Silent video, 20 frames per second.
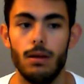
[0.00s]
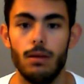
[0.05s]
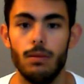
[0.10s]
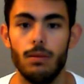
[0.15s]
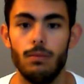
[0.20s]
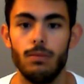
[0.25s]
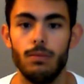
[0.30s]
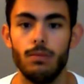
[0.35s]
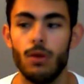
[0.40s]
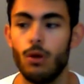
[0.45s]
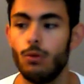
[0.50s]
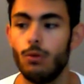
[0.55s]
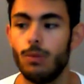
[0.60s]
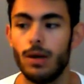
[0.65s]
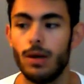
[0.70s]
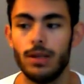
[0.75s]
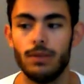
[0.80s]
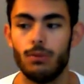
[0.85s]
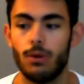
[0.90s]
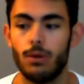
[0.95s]

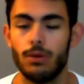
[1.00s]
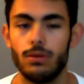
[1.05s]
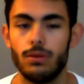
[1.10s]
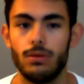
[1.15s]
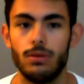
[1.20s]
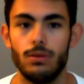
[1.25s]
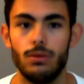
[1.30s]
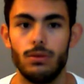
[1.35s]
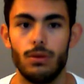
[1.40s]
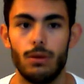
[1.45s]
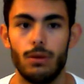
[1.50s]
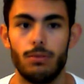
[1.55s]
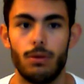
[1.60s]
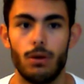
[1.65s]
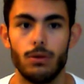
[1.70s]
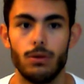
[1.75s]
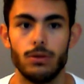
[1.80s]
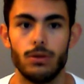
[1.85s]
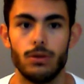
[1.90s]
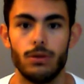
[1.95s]
nobody wanted to do a
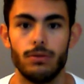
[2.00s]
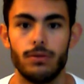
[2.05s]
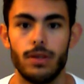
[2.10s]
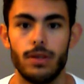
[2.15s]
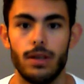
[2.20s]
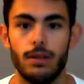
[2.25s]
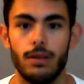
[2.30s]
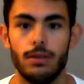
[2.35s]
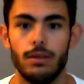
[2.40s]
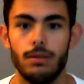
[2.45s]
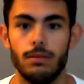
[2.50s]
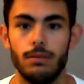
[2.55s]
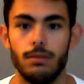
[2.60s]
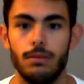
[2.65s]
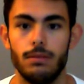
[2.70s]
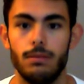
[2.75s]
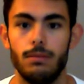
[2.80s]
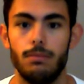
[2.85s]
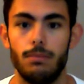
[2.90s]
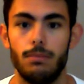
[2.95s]
pose off there,
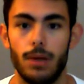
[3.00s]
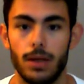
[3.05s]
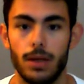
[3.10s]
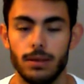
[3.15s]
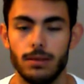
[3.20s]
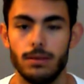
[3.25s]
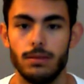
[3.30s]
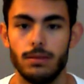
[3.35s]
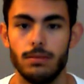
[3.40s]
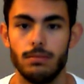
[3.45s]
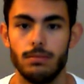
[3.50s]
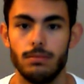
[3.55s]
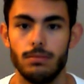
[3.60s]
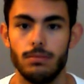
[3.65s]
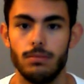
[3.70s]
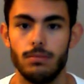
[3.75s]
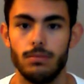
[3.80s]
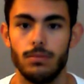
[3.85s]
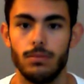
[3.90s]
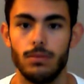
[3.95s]
but
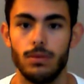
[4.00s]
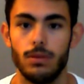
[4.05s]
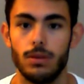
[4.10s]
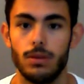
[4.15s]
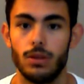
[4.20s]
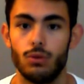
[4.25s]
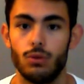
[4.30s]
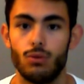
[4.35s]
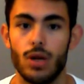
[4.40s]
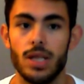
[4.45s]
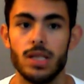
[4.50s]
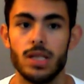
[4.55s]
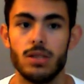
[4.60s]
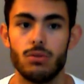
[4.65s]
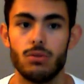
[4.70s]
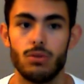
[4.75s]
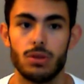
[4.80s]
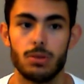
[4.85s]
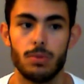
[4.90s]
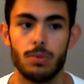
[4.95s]

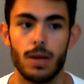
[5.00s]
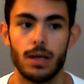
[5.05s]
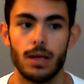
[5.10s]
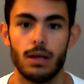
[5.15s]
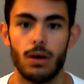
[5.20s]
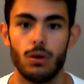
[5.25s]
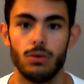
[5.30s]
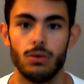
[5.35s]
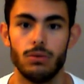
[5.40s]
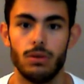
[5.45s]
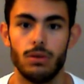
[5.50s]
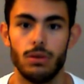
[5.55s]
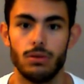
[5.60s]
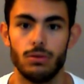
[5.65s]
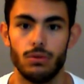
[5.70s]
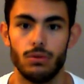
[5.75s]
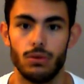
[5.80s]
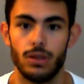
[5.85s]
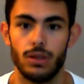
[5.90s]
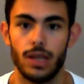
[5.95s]
greatest respect out there
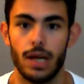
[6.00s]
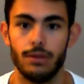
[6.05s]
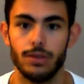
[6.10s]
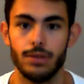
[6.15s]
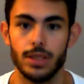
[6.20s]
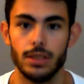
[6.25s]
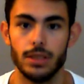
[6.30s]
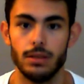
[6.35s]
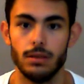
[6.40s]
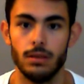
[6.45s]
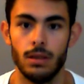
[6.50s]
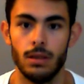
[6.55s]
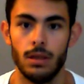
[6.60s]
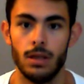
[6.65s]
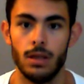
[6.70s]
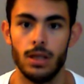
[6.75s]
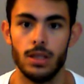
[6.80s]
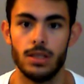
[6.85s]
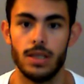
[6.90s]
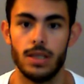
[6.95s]
to Kevin,
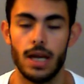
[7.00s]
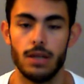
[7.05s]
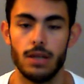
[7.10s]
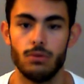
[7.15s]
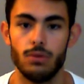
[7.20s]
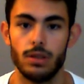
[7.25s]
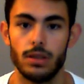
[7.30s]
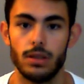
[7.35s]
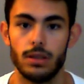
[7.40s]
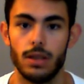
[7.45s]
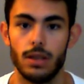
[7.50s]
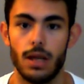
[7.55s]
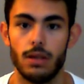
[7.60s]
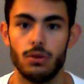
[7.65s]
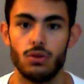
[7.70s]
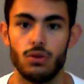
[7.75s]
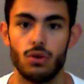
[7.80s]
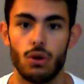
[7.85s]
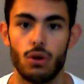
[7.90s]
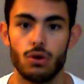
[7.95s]
Cedric
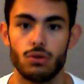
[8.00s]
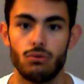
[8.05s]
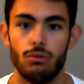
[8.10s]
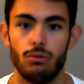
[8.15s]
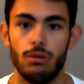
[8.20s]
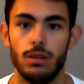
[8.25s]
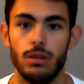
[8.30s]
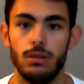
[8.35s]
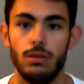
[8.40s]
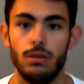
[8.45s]
and Joshua